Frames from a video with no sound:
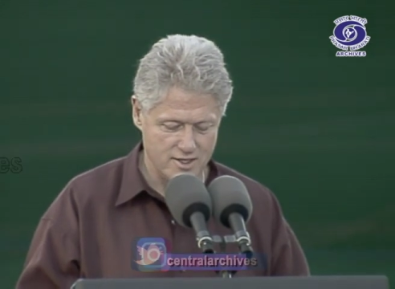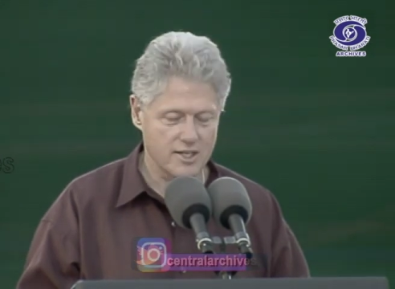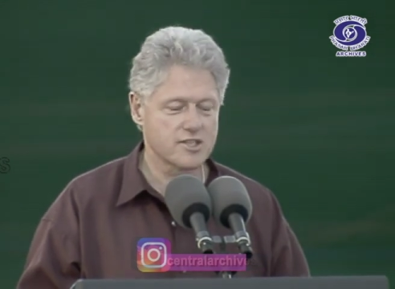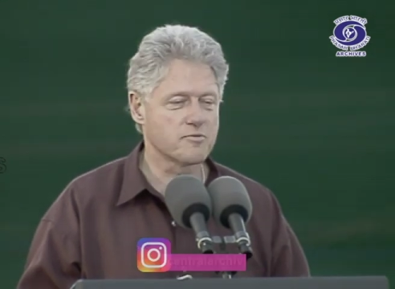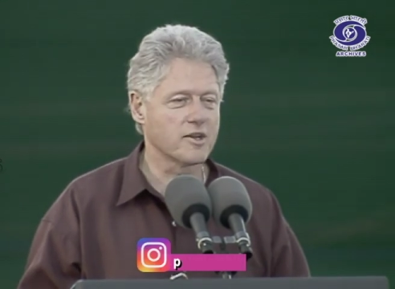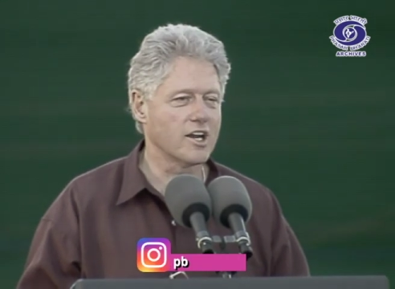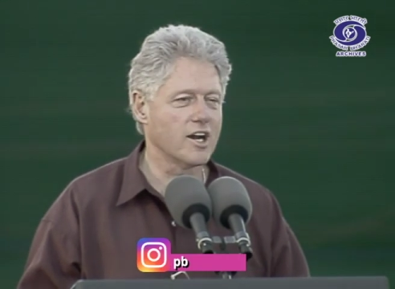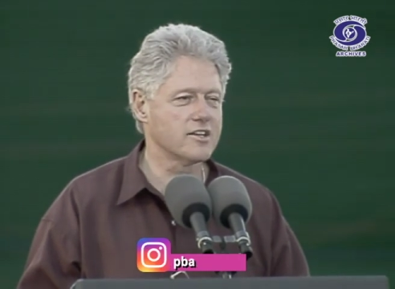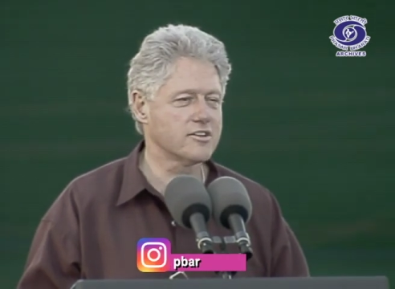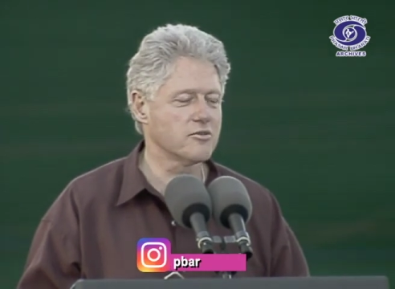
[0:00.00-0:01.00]
It has
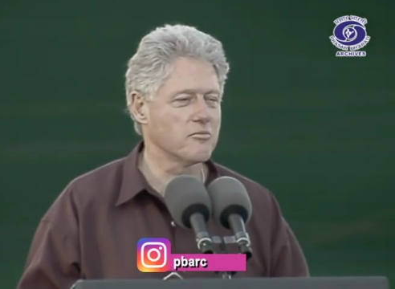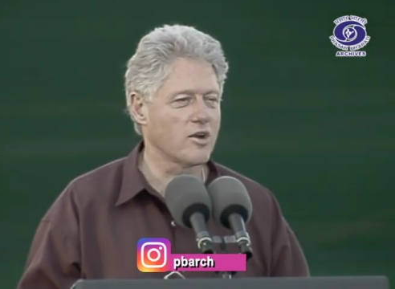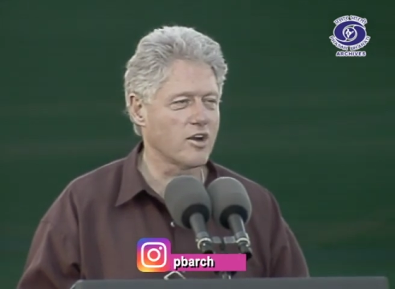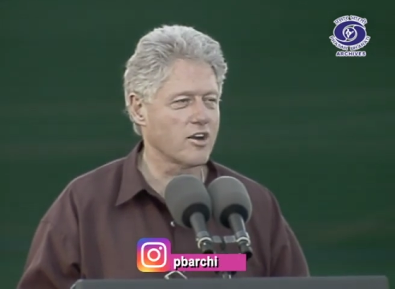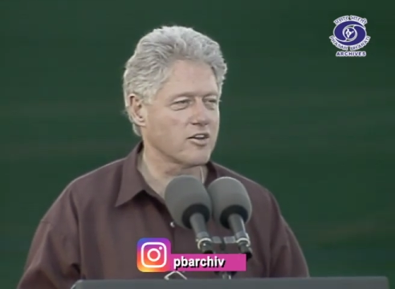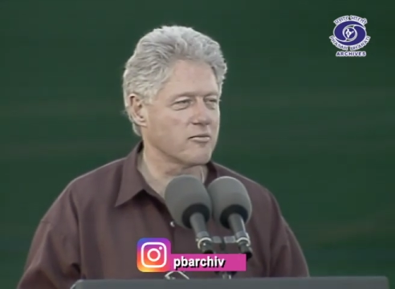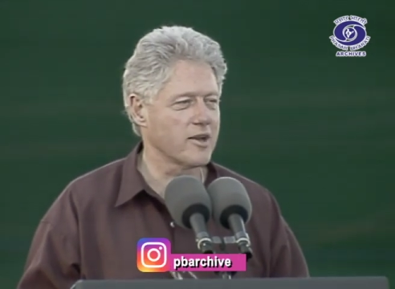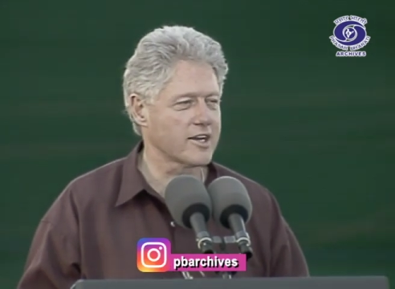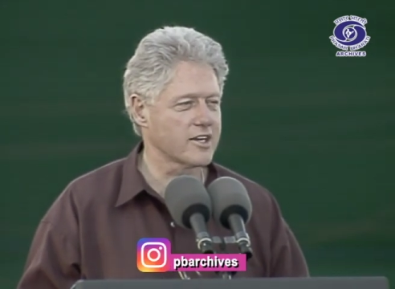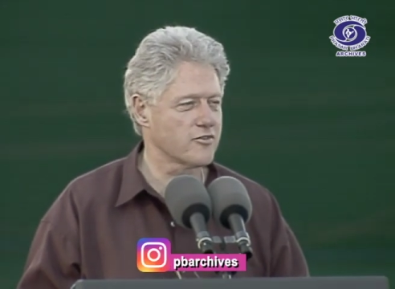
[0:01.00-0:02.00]
begun to mar the
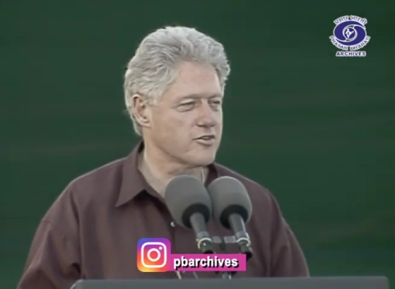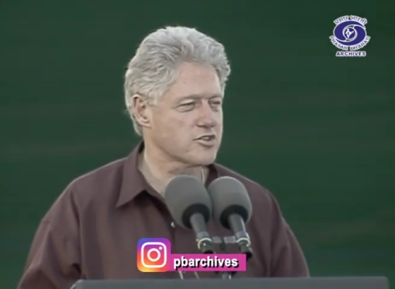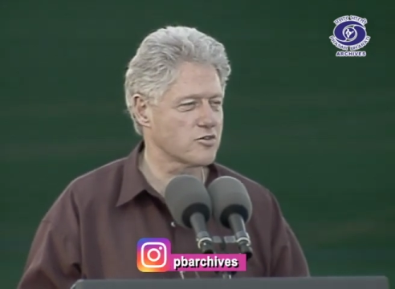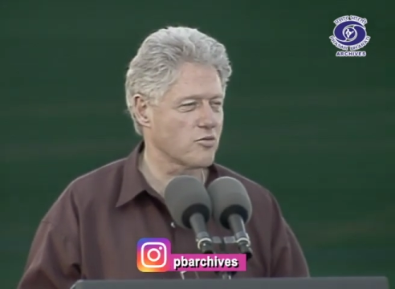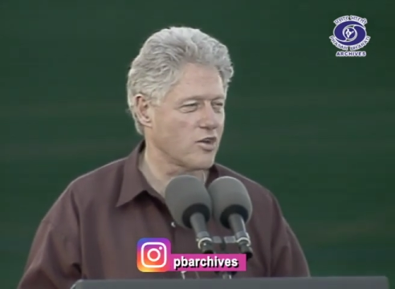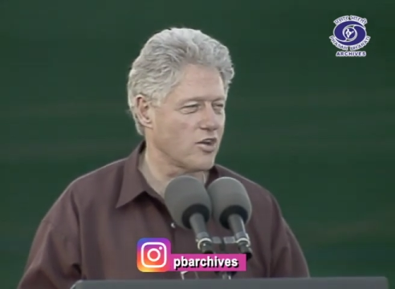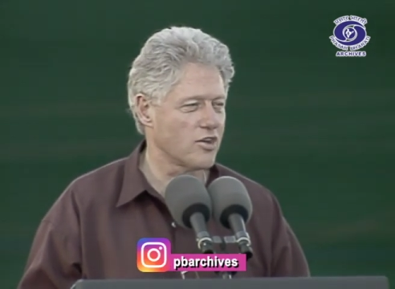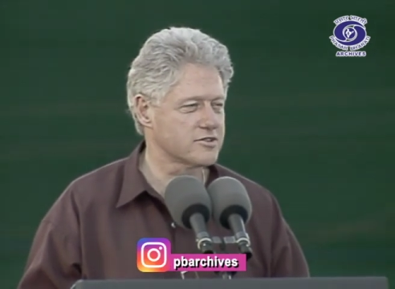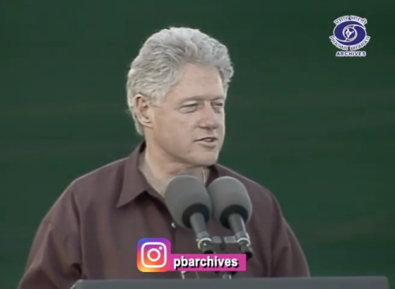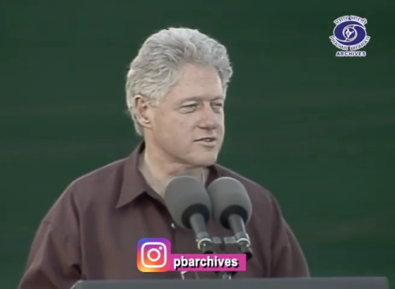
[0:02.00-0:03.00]
magnificent
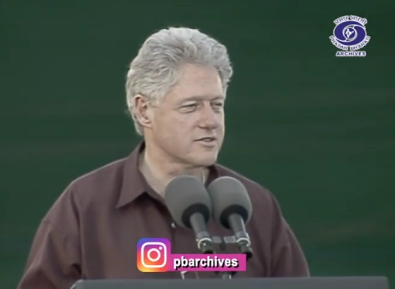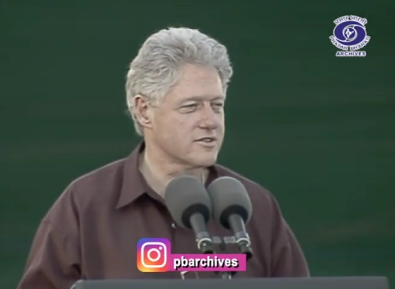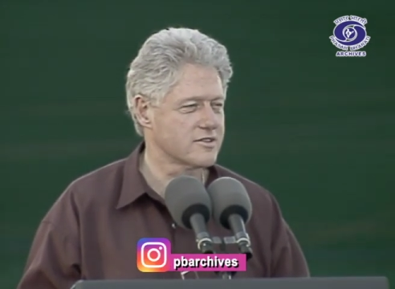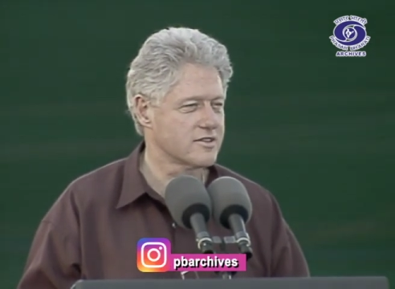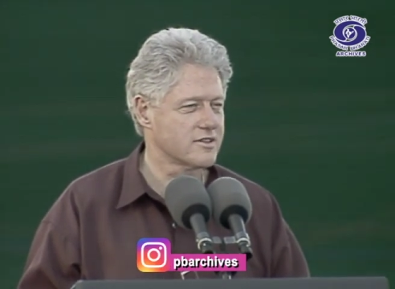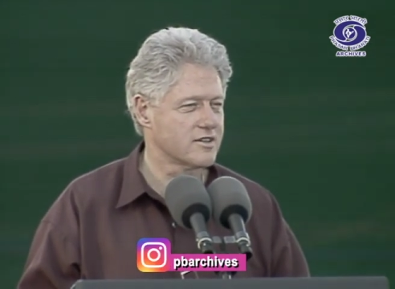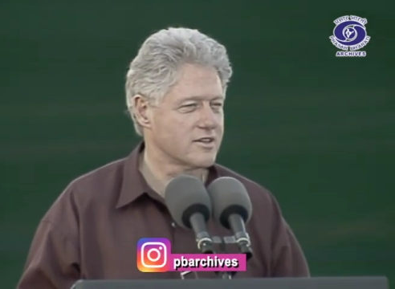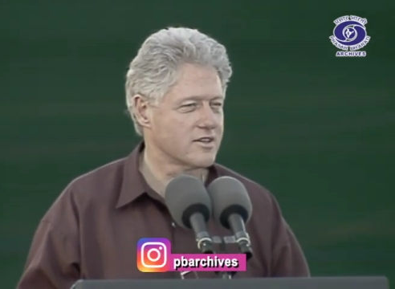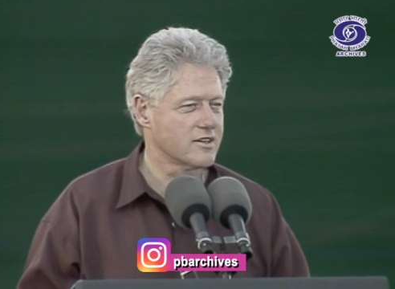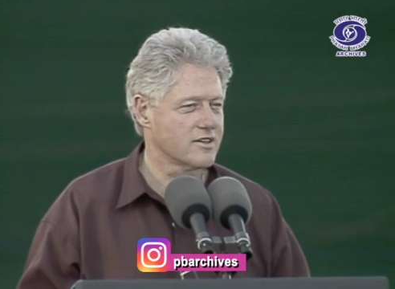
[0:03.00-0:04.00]
walls
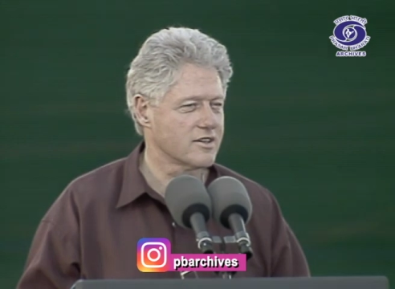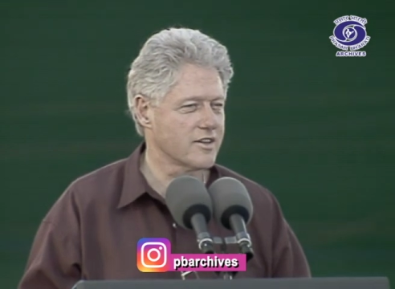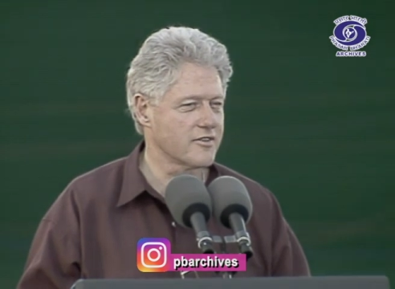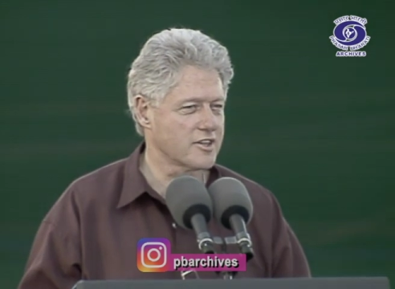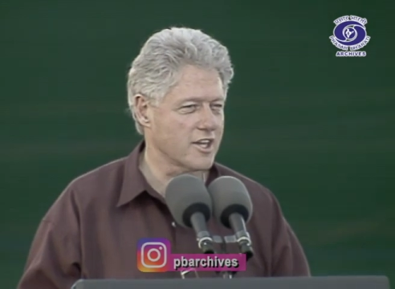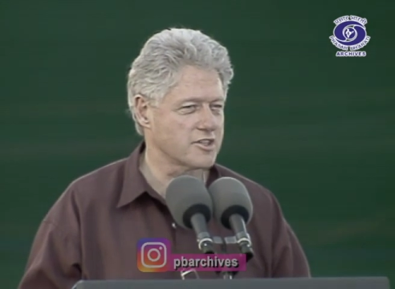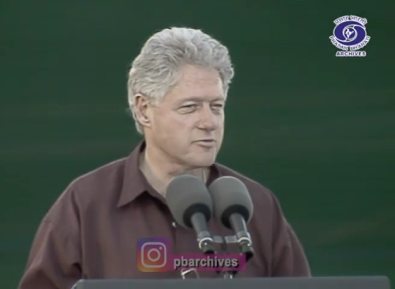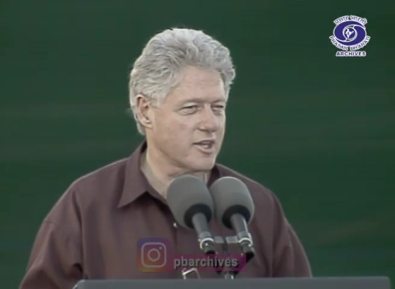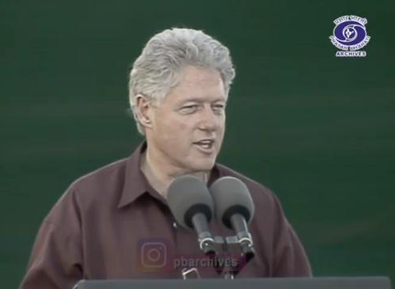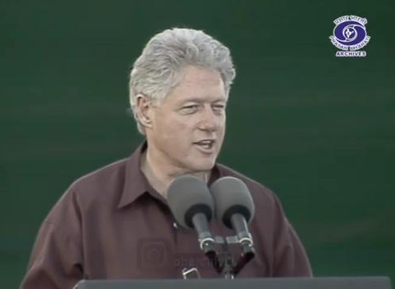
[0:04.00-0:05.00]
of the Taj
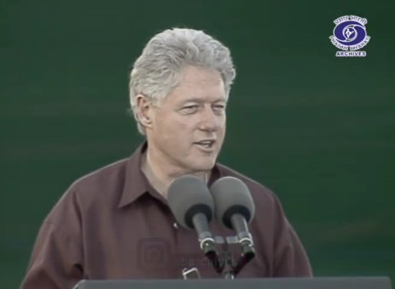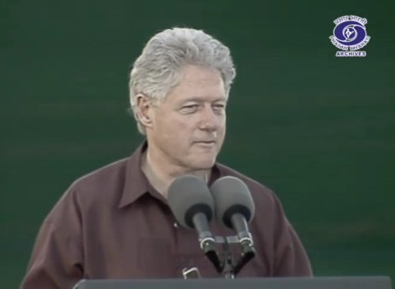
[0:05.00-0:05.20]
Mahal.